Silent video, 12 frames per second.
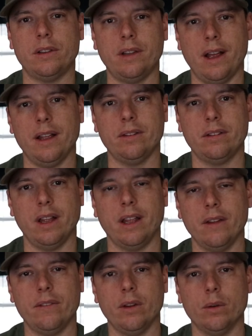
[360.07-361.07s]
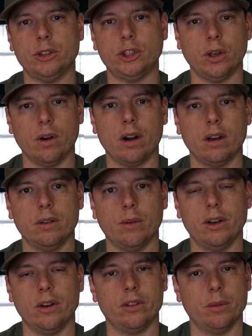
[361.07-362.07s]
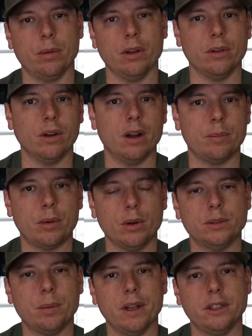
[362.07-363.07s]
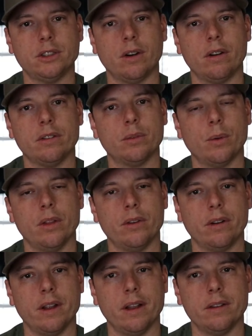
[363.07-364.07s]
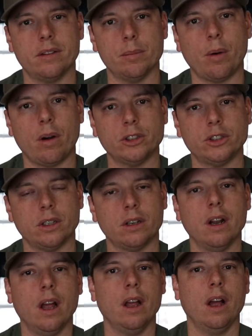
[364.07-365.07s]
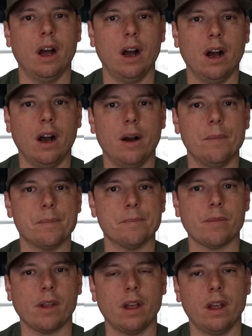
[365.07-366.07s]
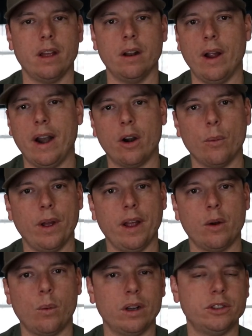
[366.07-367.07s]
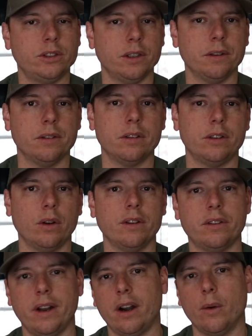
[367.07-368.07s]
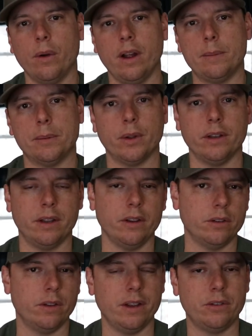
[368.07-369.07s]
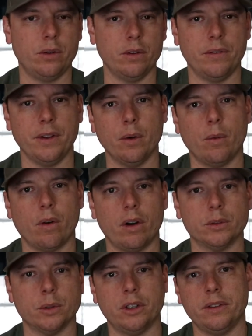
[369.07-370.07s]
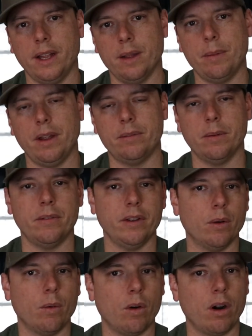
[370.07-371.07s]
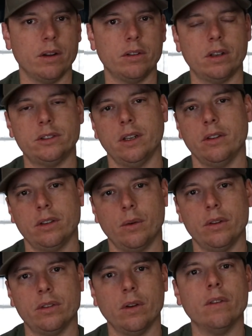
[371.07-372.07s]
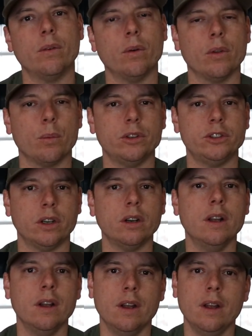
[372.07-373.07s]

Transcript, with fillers: the test, they give you a chart, whether it's approach plate charts, whether it's departure, um, you know, airway questions. You're on this airway between these two V O Rs, which are D M E from a V O R and such, and so on and so forth. What's your